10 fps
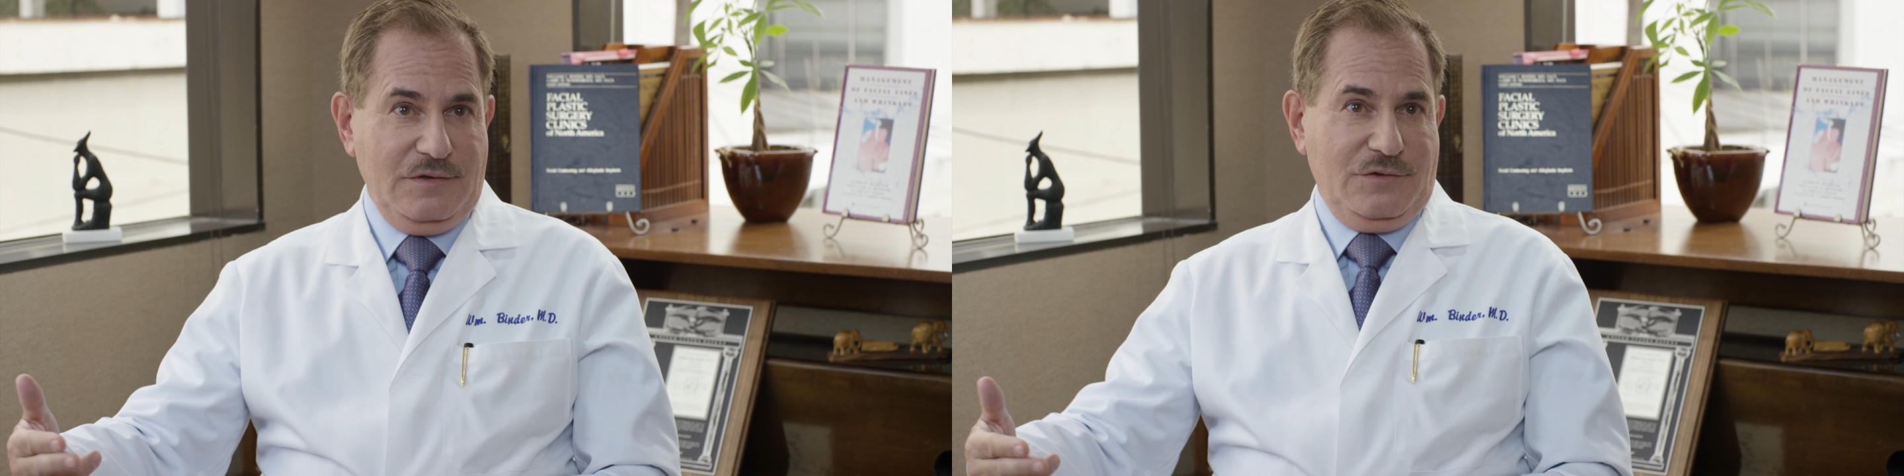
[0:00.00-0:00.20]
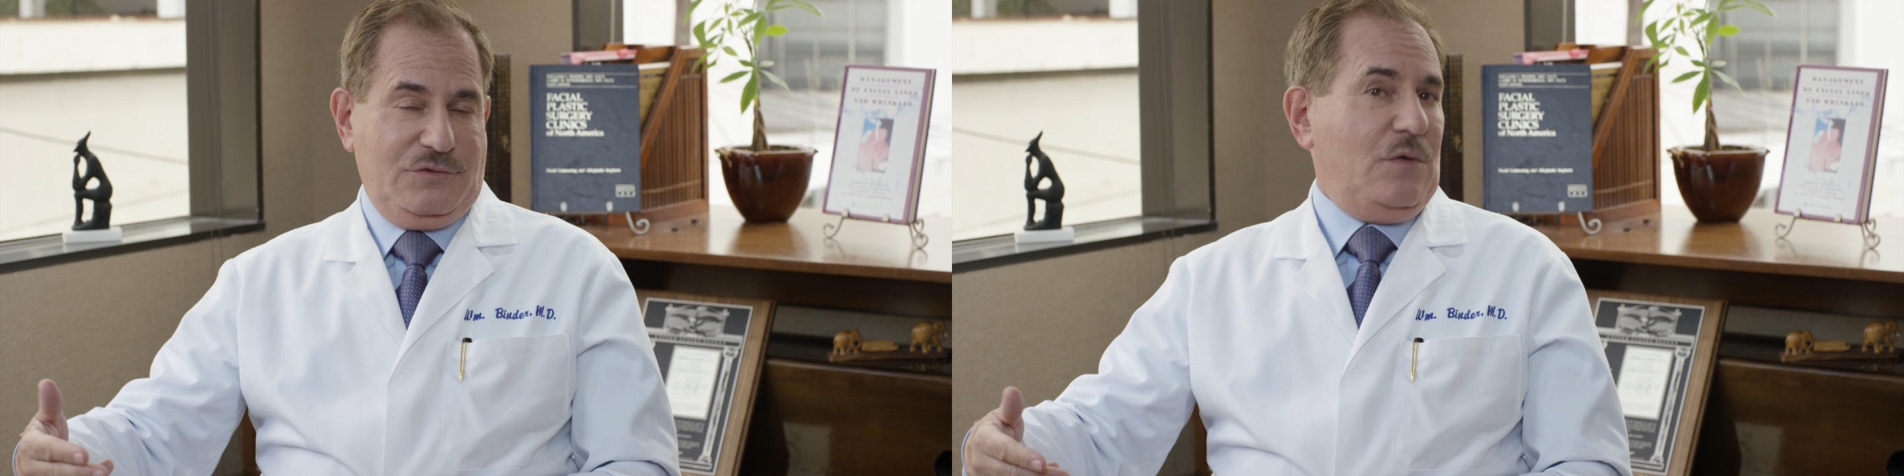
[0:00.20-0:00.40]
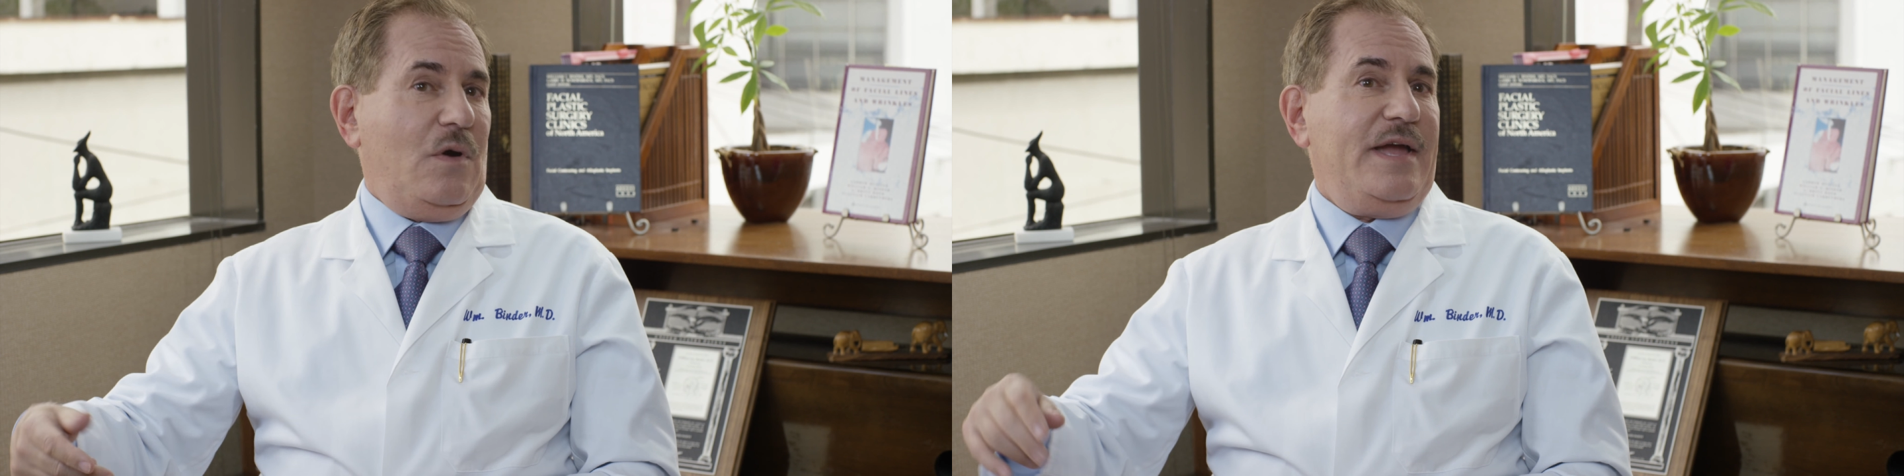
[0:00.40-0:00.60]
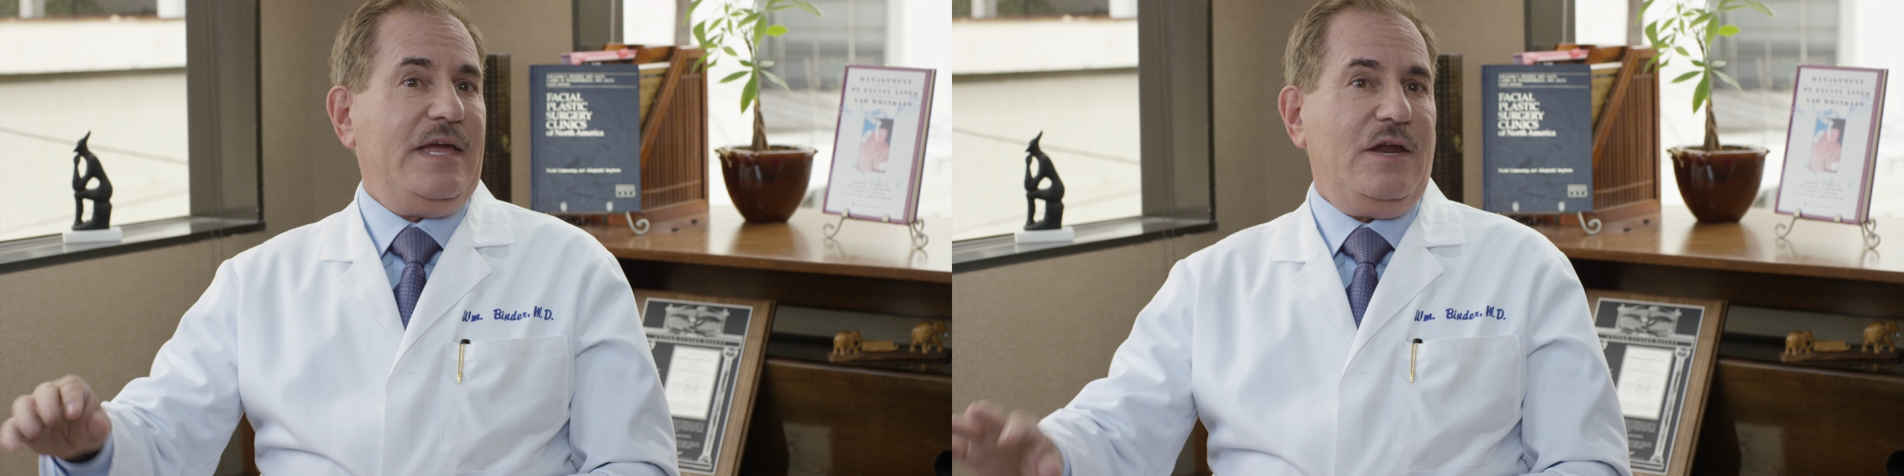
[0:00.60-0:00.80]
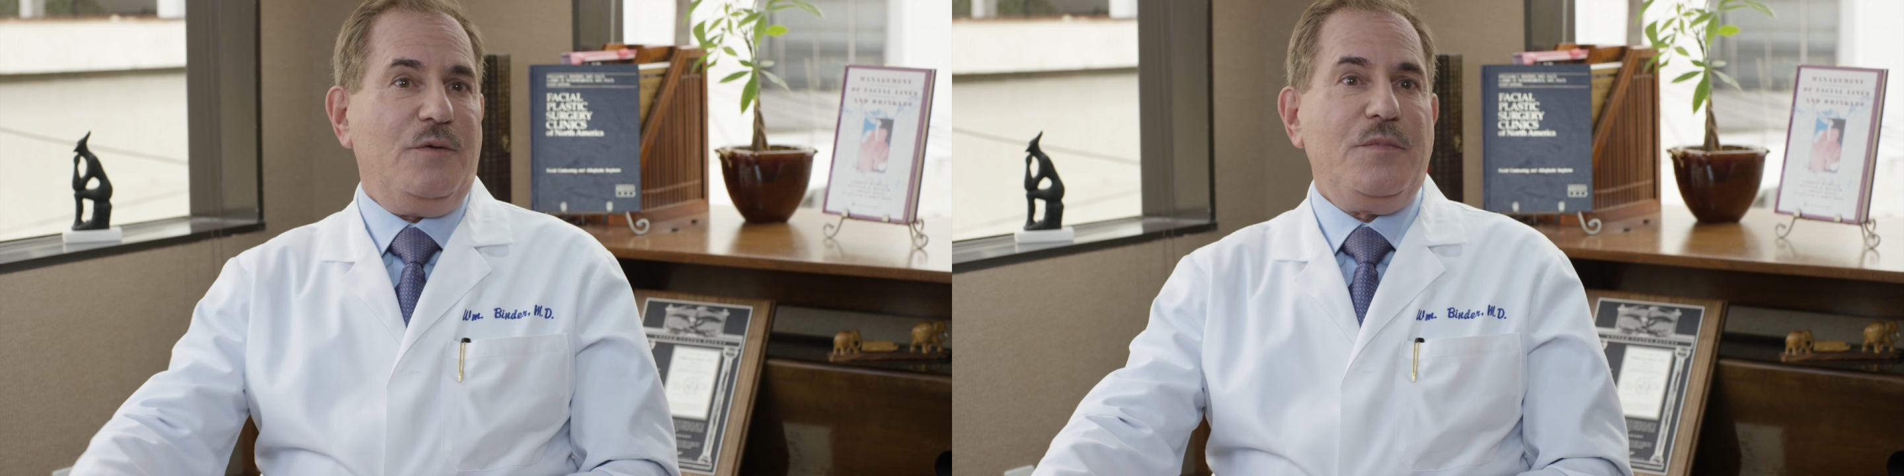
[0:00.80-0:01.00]
So I
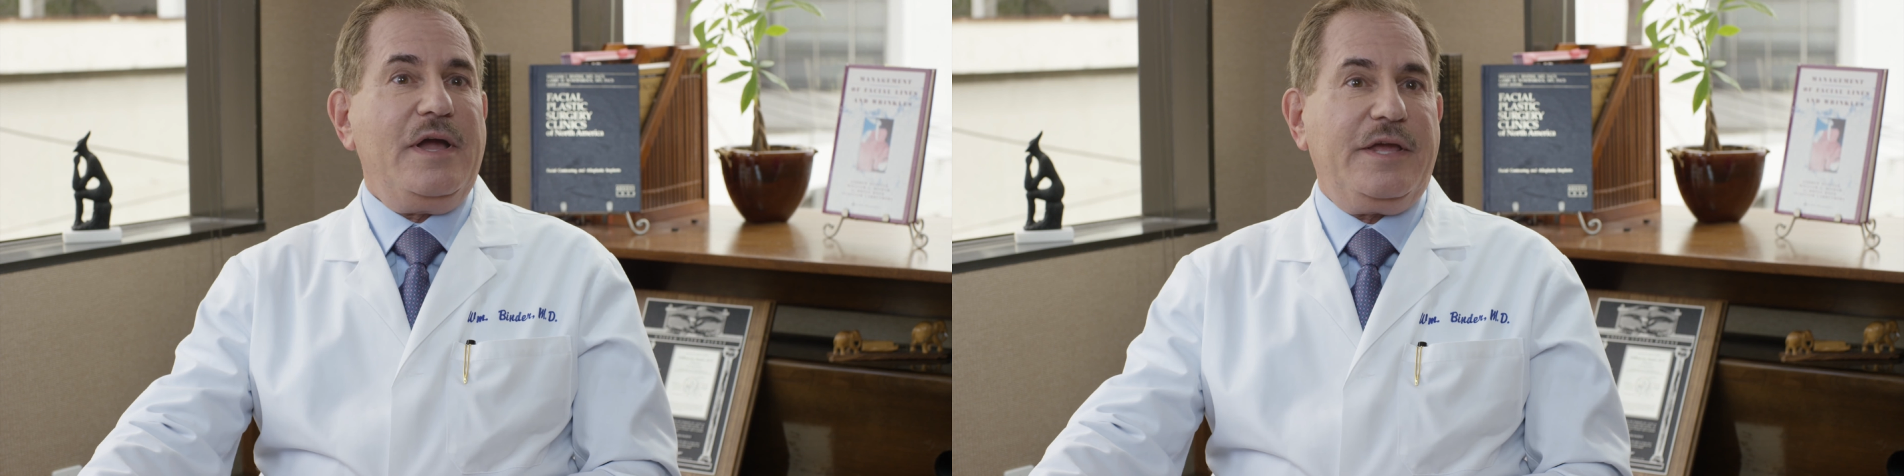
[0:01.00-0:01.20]
get on my